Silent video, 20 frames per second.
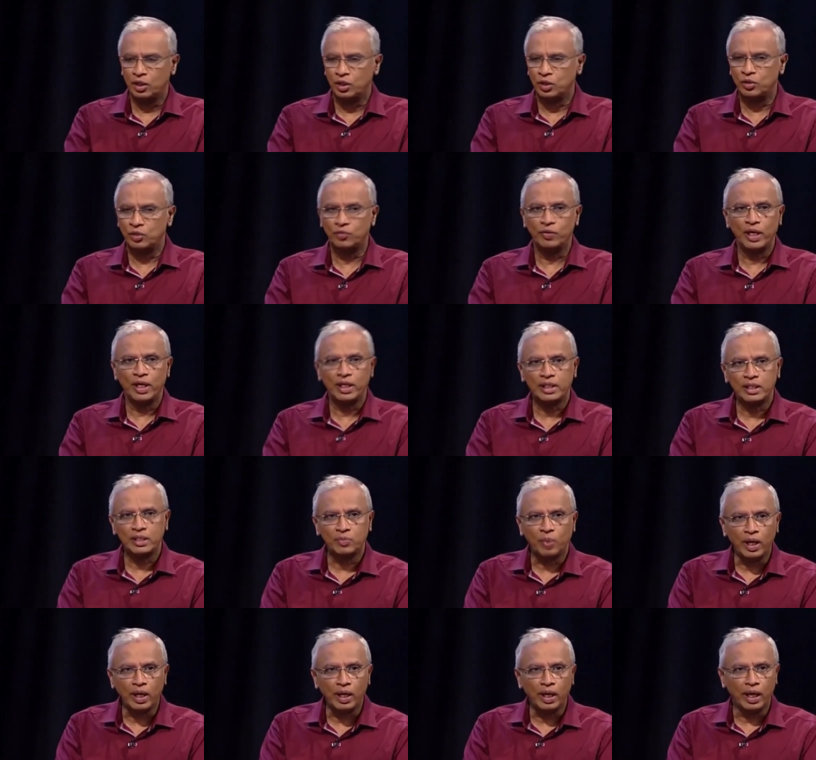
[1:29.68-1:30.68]
So we had
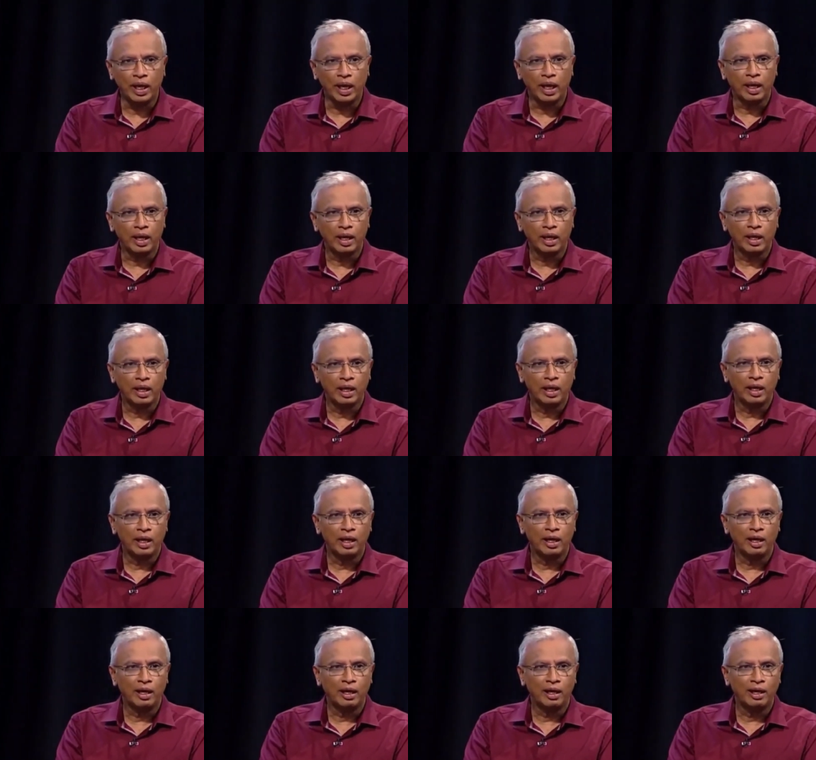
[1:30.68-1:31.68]
just one day
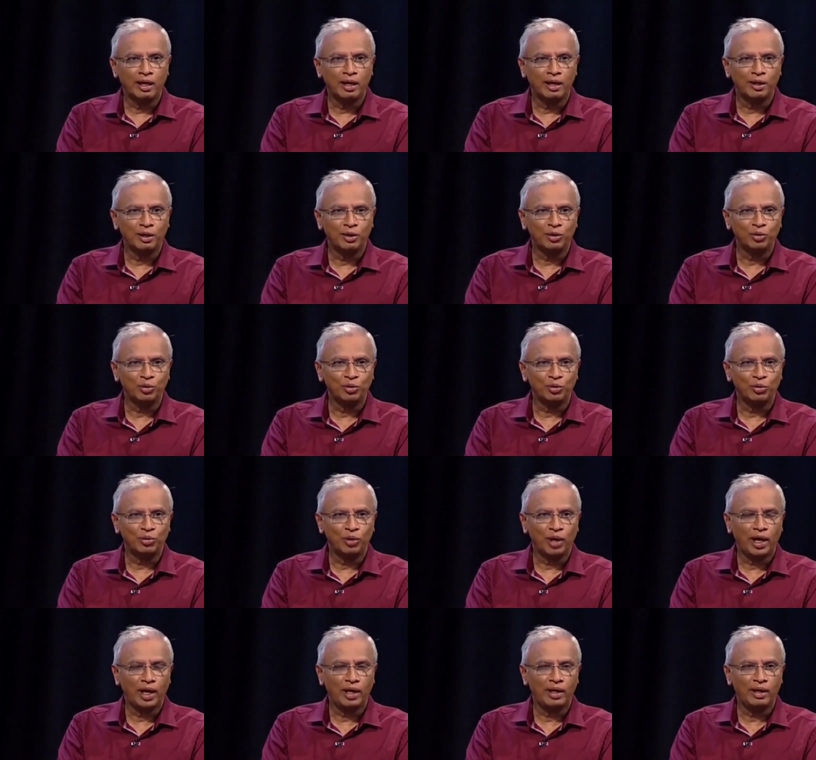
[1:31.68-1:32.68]

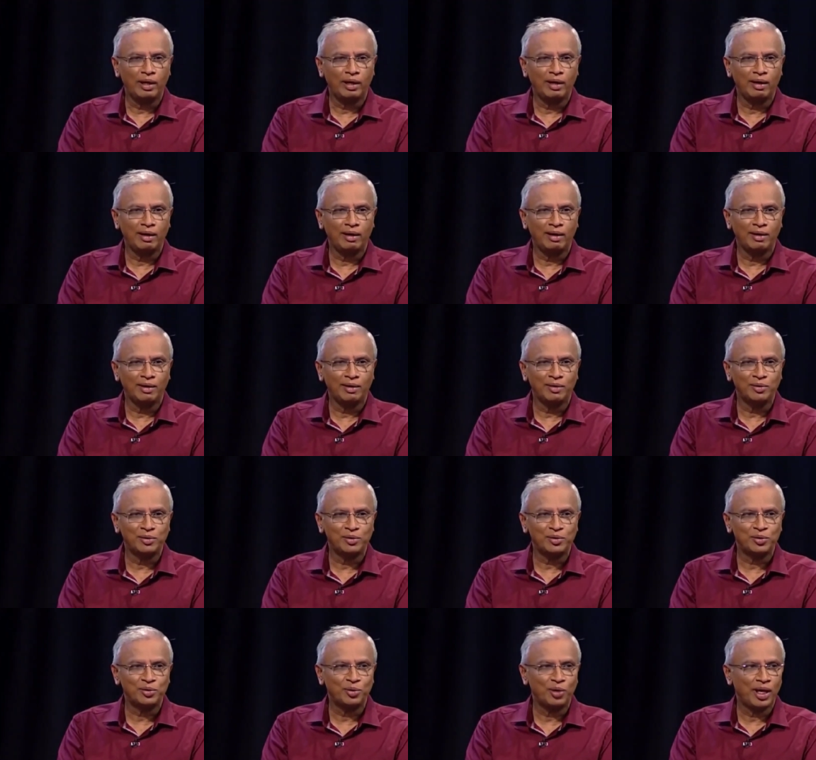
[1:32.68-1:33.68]

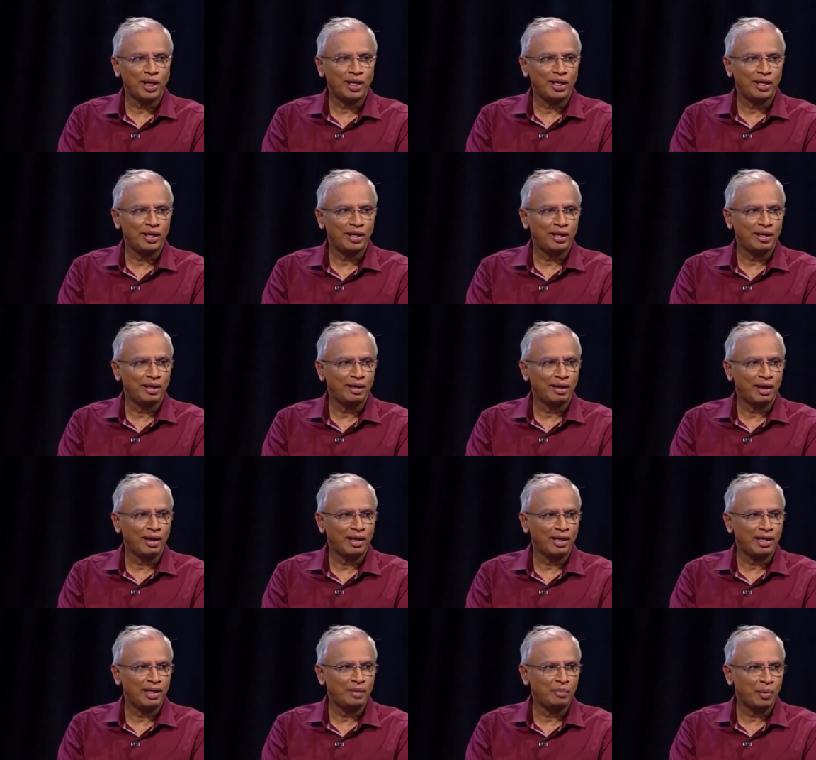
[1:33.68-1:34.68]
so I
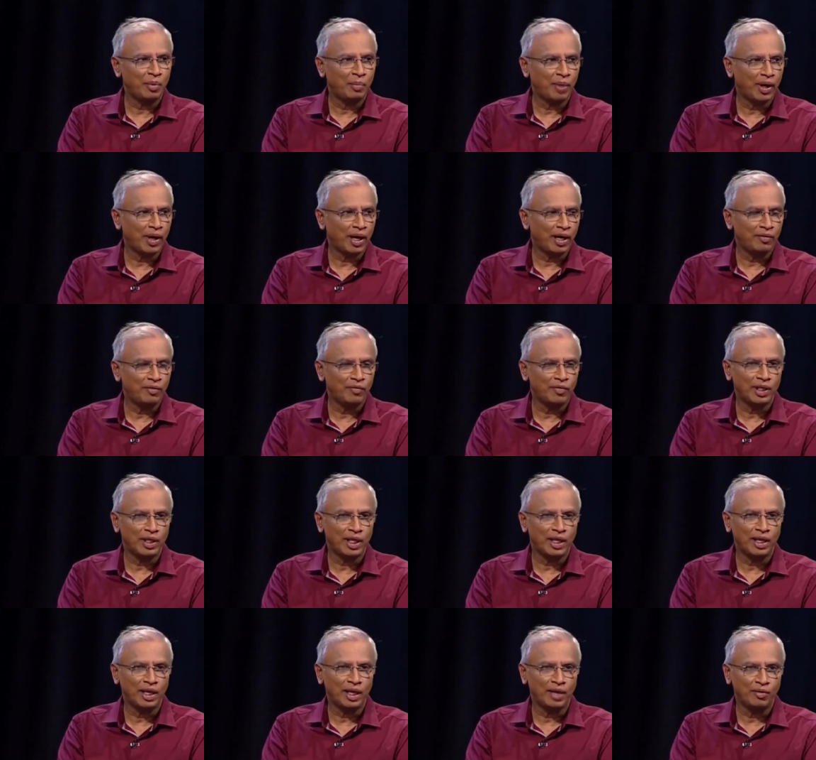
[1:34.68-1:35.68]
hurriedly prepared
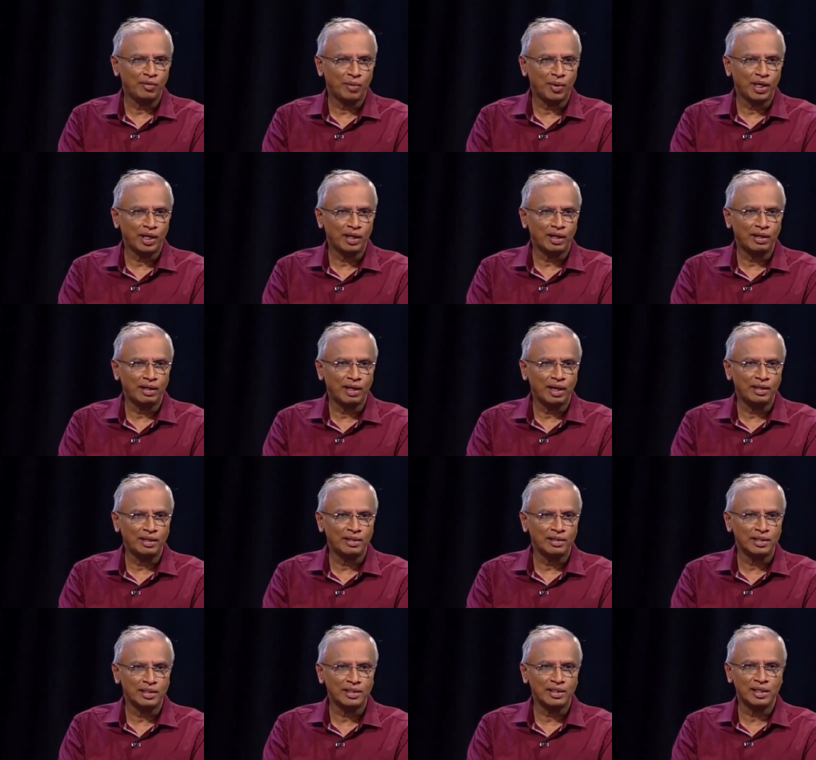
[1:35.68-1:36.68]
everything and waited,
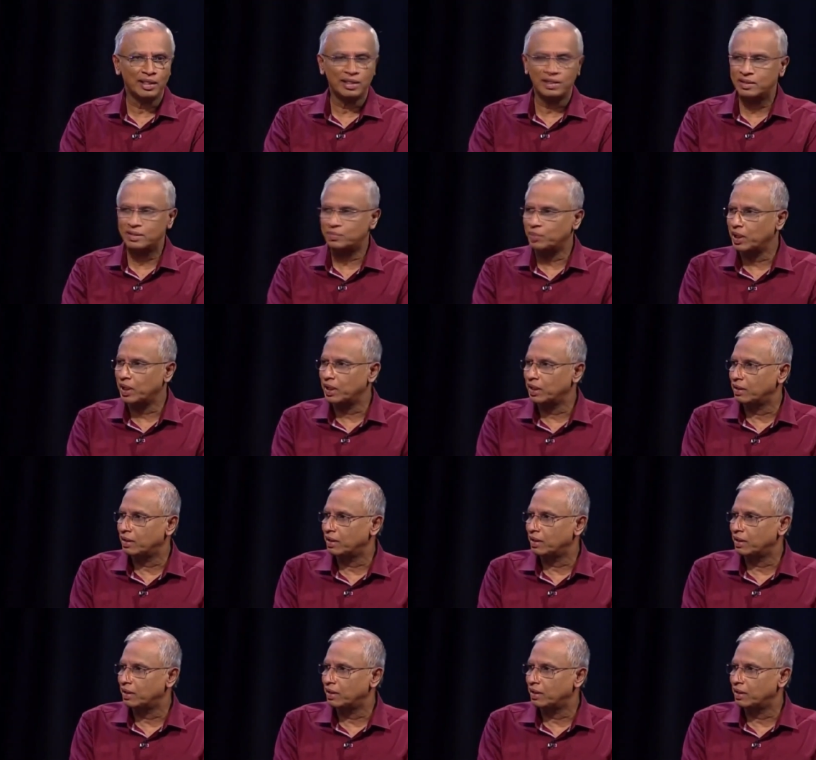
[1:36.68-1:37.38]
and just as my